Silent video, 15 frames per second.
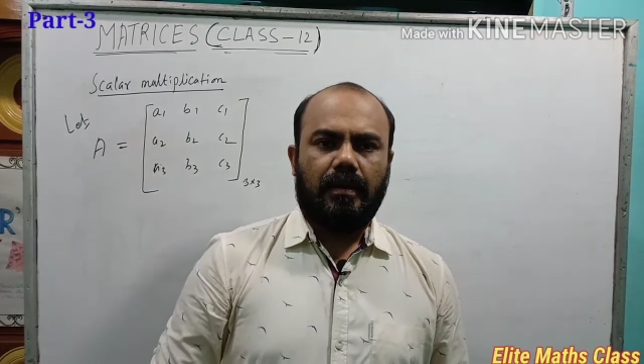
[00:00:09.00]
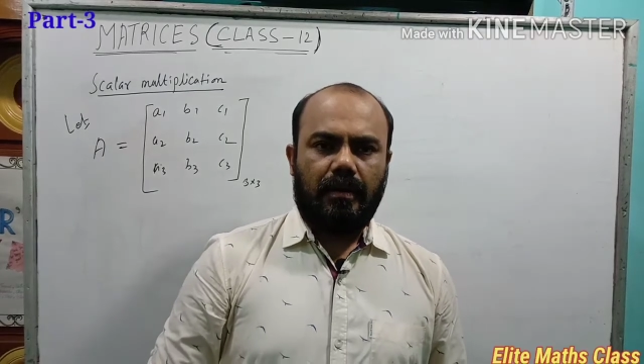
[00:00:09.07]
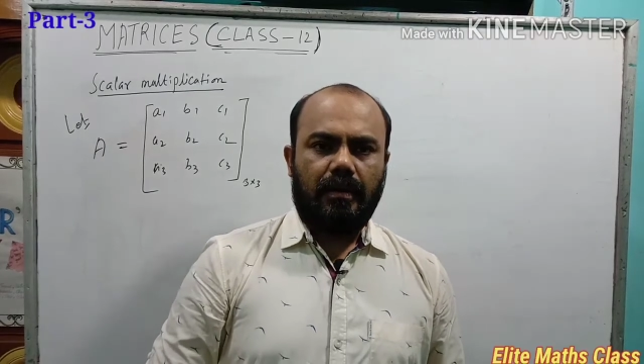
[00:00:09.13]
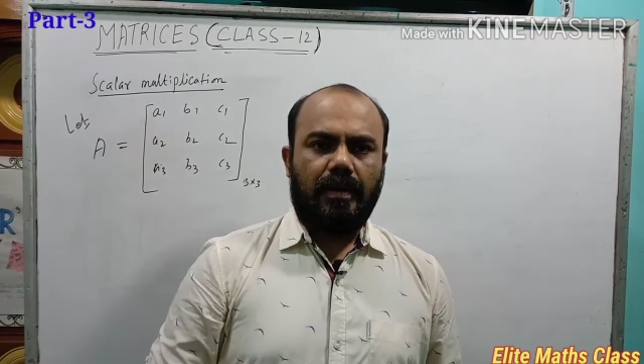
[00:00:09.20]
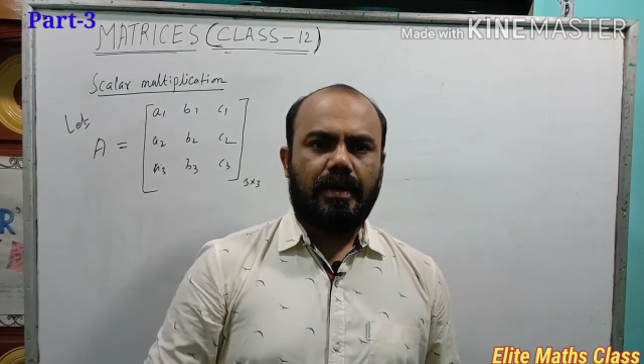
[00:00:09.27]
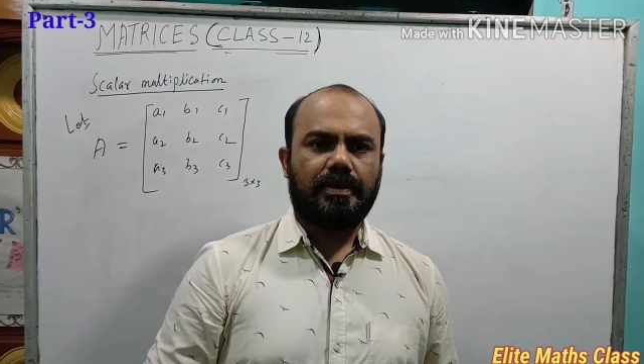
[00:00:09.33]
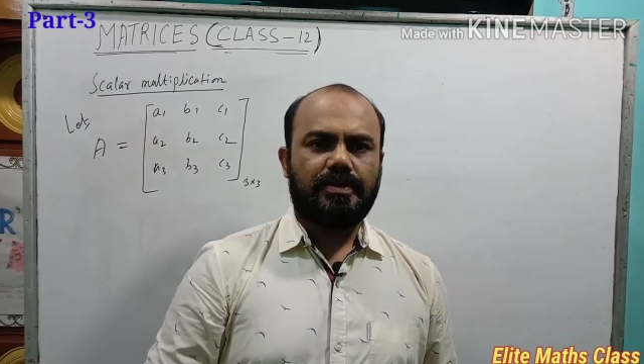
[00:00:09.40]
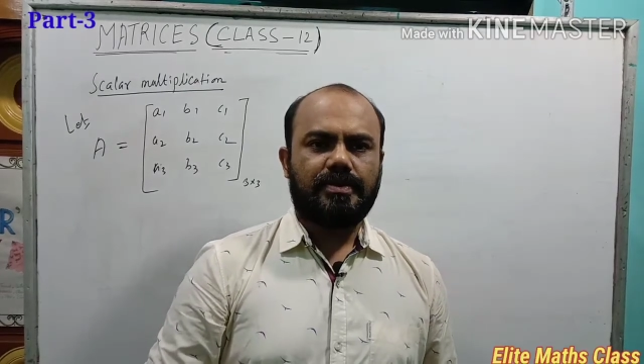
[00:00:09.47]

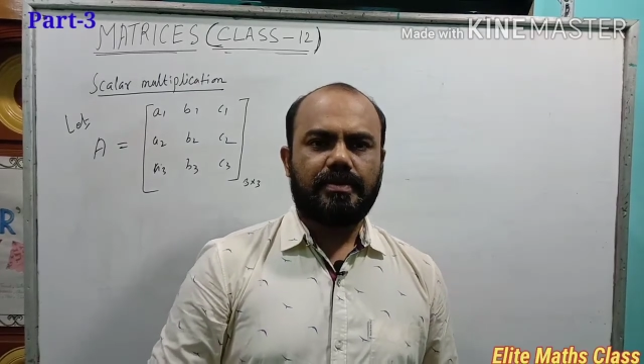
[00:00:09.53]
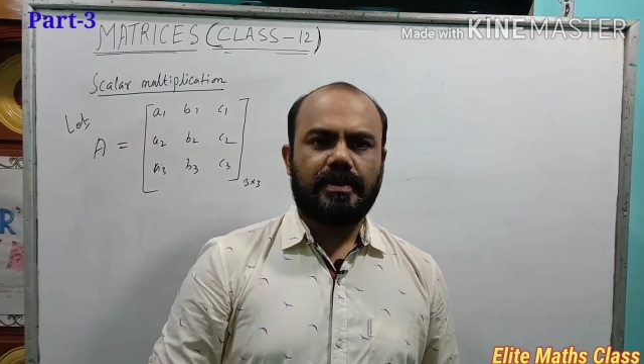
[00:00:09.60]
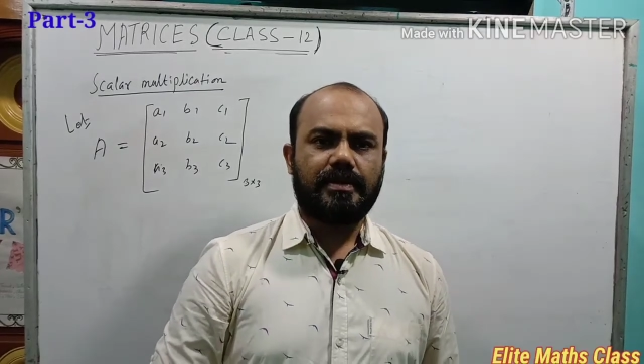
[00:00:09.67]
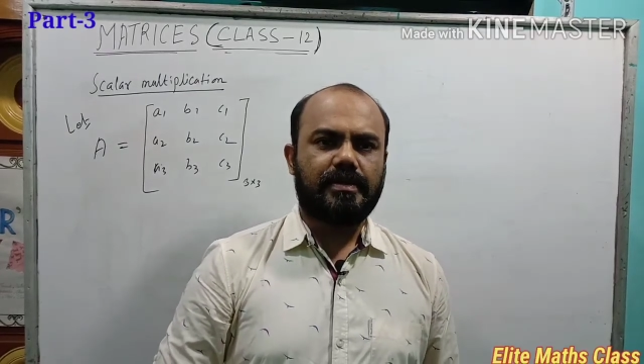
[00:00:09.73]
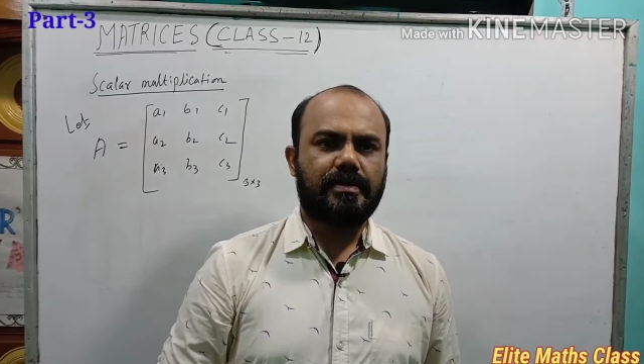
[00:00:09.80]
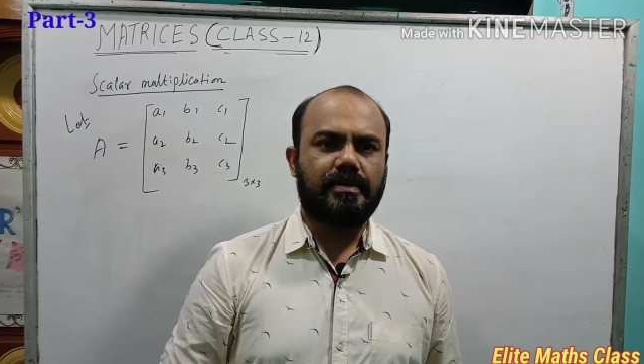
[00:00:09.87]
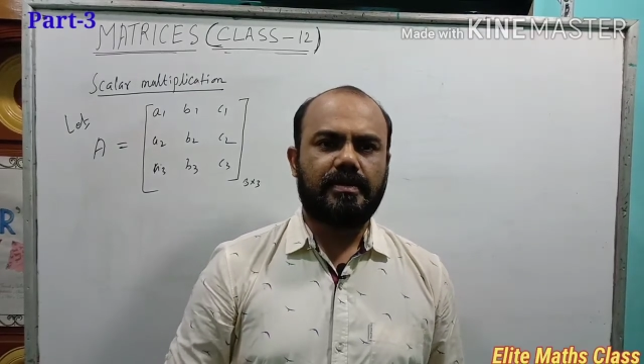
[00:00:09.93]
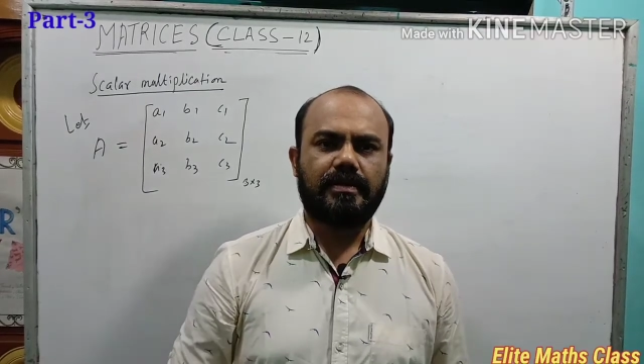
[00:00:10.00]
Hello
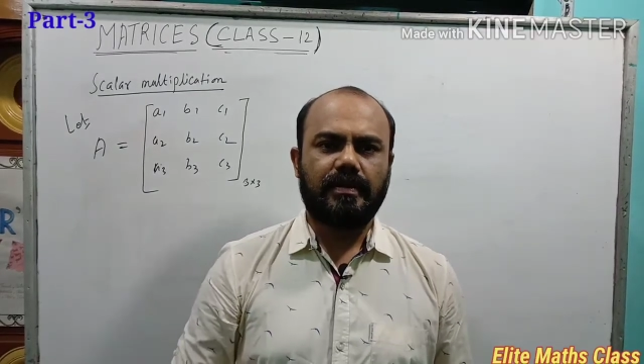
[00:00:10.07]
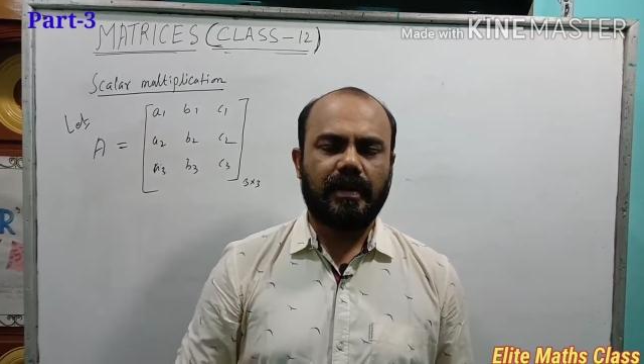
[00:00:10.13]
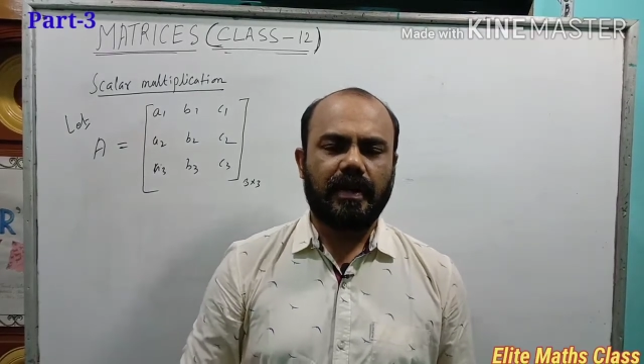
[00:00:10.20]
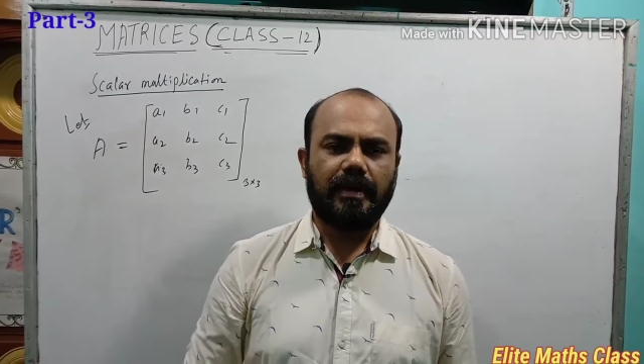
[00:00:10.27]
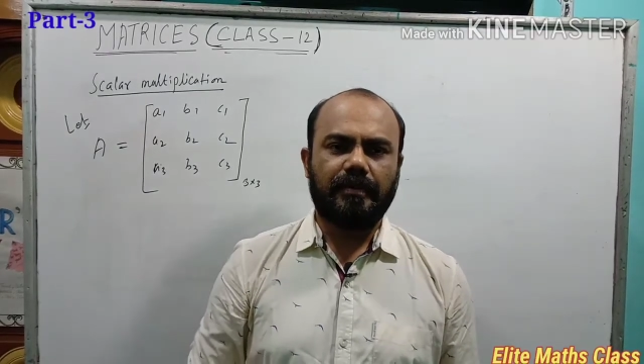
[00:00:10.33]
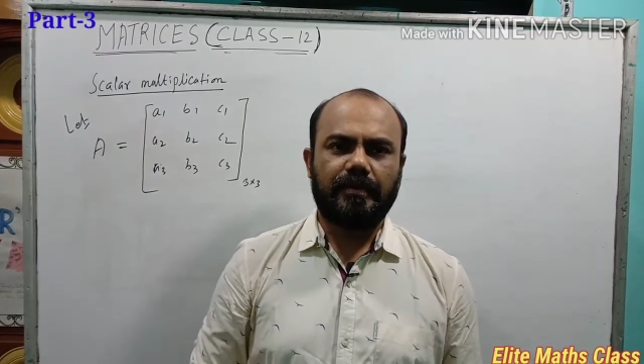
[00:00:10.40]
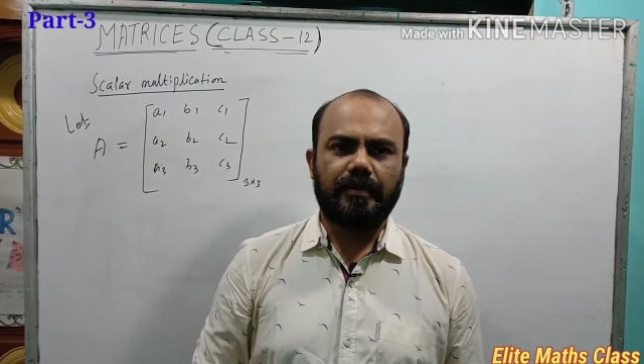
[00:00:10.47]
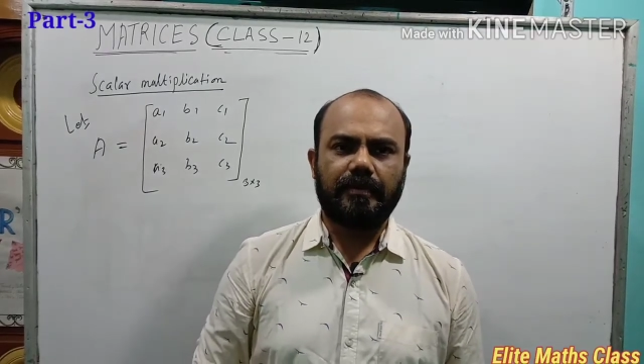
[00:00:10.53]
students,
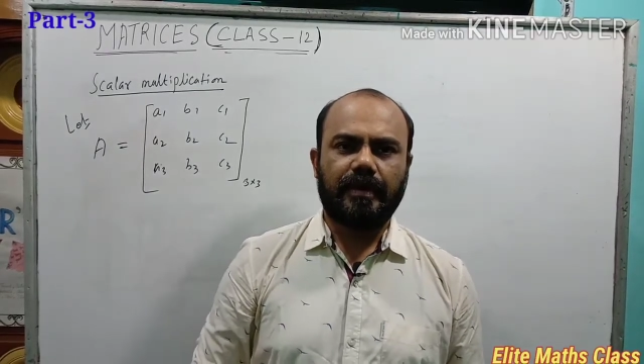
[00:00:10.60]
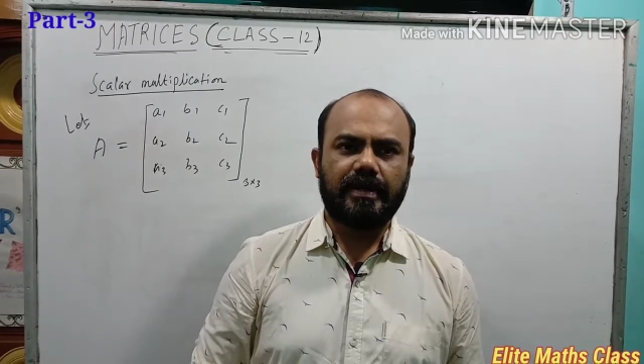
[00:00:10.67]
welcome to my